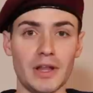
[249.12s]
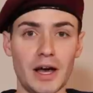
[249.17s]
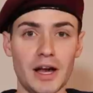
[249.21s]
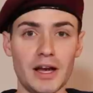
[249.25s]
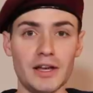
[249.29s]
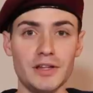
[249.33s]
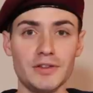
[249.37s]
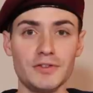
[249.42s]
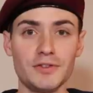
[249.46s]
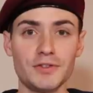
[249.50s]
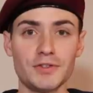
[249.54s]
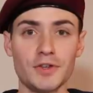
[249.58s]

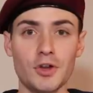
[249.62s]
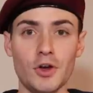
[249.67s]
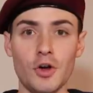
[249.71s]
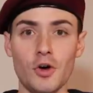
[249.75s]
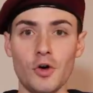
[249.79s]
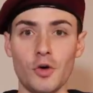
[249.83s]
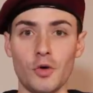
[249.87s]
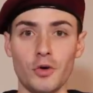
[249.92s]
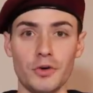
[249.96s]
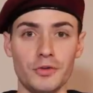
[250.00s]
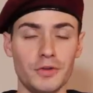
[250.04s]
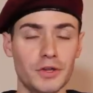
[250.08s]
lines
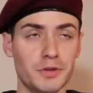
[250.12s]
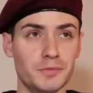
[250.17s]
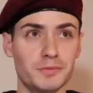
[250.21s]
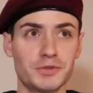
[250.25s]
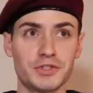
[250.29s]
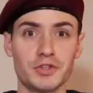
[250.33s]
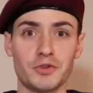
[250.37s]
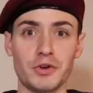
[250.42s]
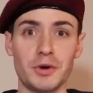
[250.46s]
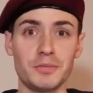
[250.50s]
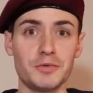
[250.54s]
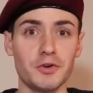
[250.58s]
or the
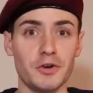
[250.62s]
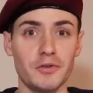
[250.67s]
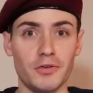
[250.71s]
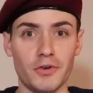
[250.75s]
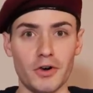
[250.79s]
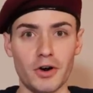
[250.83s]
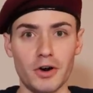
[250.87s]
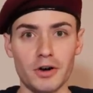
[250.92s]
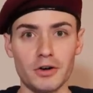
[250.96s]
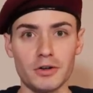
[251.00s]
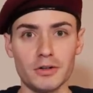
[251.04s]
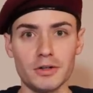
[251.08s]
script
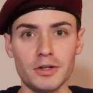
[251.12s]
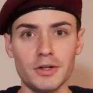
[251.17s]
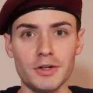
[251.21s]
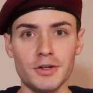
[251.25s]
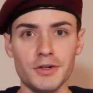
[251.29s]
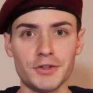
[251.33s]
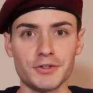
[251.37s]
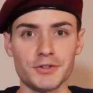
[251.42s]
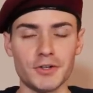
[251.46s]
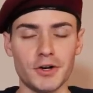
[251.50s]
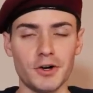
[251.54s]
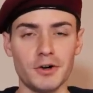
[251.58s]
overall,
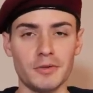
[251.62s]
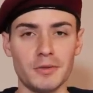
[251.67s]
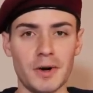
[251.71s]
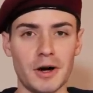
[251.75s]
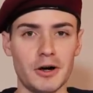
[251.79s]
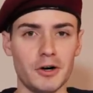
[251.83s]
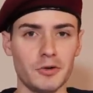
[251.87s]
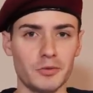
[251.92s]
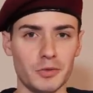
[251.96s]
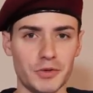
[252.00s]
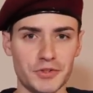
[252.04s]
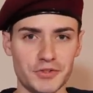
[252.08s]
so
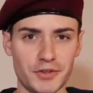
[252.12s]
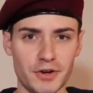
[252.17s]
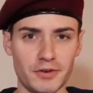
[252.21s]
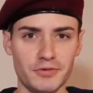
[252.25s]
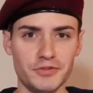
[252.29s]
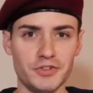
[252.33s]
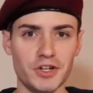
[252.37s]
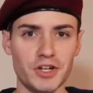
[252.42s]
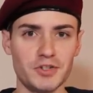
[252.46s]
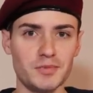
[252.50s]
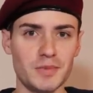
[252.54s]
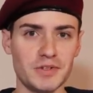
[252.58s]
I'll
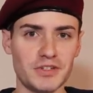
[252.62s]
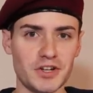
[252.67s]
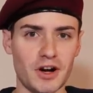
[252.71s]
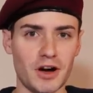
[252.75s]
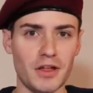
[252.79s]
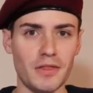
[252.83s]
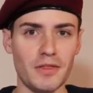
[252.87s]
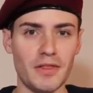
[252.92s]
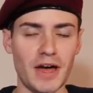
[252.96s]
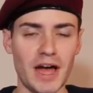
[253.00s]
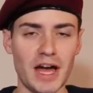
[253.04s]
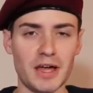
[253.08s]
reserve judgment
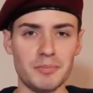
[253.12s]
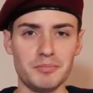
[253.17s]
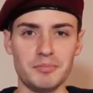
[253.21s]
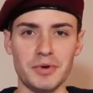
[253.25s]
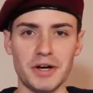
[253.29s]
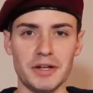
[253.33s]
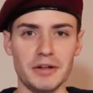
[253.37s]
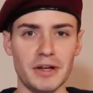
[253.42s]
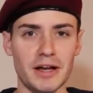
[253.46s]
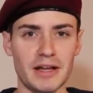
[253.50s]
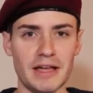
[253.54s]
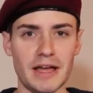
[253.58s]
on that,
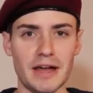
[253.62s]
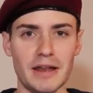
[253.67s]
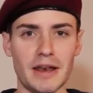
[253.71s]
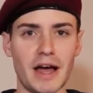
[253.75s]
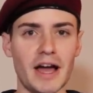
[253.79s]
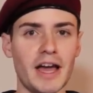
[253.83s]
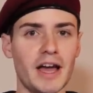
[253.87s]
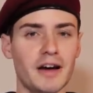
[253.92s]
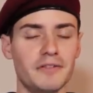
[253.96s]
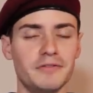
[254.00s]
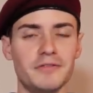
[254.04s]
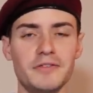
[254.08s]
but again,
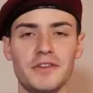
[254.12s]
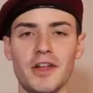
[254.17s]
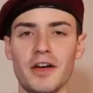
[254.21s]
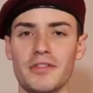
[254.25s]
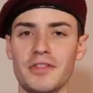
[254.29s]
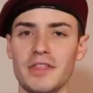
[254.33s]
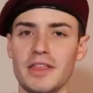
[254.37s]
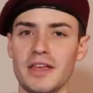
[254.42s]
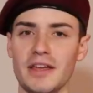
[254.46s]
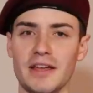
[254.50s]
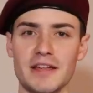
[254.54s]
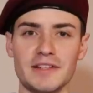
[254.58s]
I have
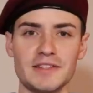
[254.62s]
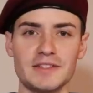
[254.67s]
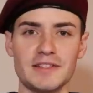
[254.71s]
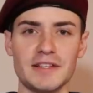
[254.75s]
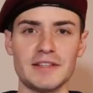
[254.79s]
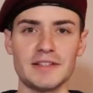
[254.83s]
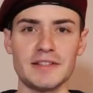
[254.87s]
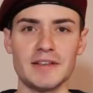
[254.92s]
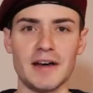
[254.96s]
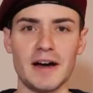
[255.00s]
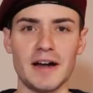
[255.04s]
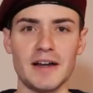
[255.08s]
nothing against
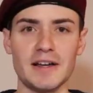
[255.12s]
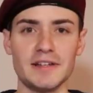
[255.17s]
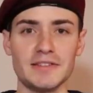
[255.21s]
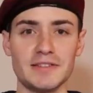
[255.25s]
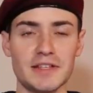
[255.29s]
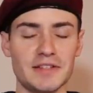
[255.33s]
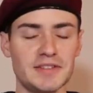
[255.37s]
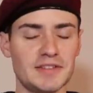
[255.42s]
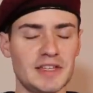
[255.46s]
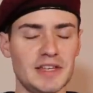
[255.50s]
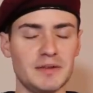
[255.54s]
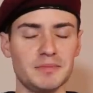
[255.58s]
these guys.
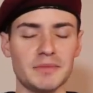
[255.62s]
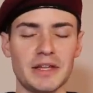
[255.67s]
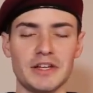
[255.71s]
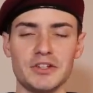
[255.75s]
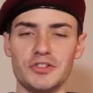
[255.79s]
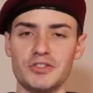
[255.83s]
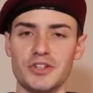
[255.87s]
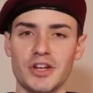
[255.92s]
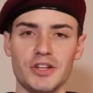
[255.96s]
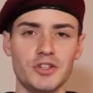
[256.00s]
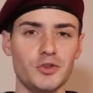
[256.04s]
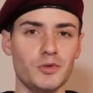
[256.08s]
They seem
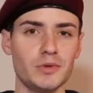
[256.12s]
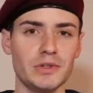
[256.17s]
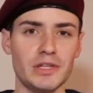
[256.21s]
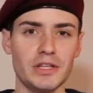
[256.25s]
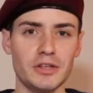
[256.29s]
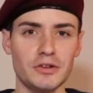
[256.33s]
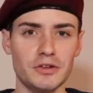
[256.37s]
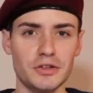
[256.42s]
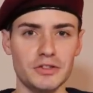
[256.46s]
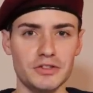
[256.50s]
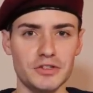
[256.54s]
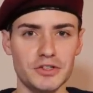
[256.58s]
like
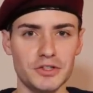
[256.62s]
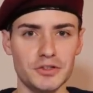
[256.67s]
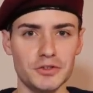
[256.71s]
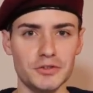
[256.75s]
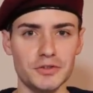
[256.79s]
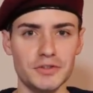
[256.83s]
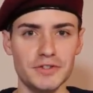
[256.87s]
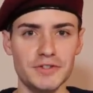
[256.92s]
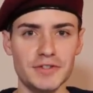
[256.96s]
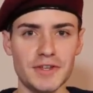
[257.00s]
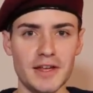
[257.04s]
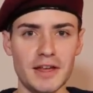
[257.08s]
genuinely good
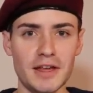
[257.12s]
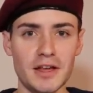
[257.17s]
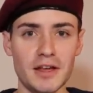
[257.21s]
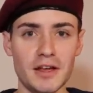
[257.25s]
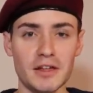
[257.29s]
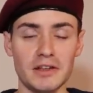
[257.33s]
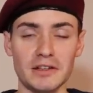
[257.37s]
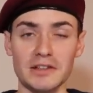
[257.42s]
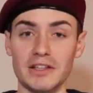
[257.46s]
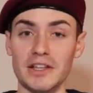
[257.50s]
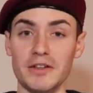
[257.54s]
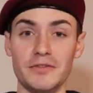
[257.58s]
dudes
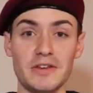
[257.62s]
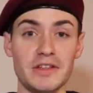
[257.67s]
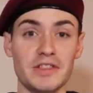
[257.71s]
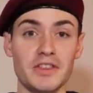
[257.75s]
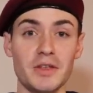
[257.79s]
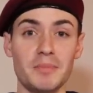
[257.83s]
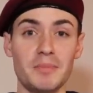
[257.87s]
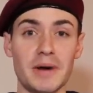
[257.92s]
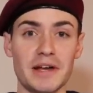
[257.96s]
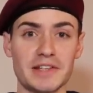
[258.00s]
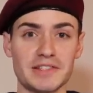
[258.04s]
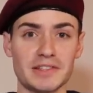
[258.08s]
living
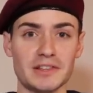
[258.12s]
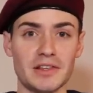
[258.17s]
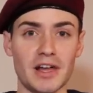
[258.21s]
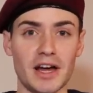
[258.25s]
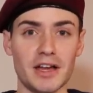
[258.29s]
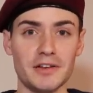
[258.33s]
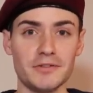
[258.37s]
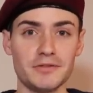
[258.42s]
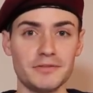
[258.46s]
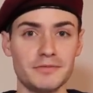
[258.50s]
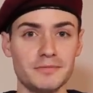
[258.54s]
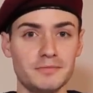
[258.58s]
the best
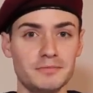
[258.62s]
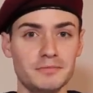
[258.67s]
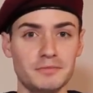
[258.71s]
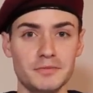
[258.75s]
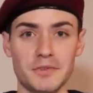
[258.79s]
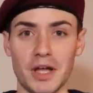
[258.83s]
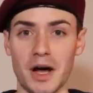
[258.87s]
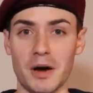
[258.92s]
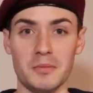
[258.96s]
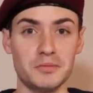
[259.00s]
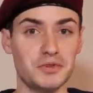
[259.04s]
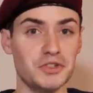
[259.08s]
life.
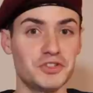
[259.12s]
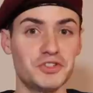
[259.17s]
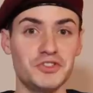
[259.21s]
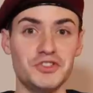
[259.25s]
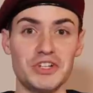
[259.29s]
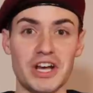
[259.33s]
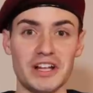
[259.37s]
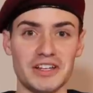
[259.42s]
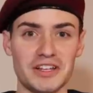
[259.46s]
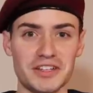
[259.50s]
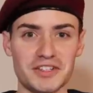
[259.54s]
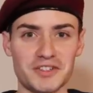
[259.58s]
I'm just
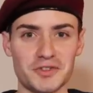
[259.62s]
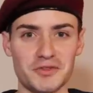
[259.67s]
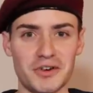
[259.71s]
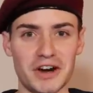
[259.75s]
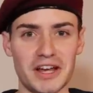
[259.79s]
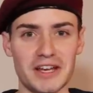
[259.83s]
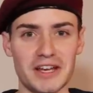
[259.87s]
jealous,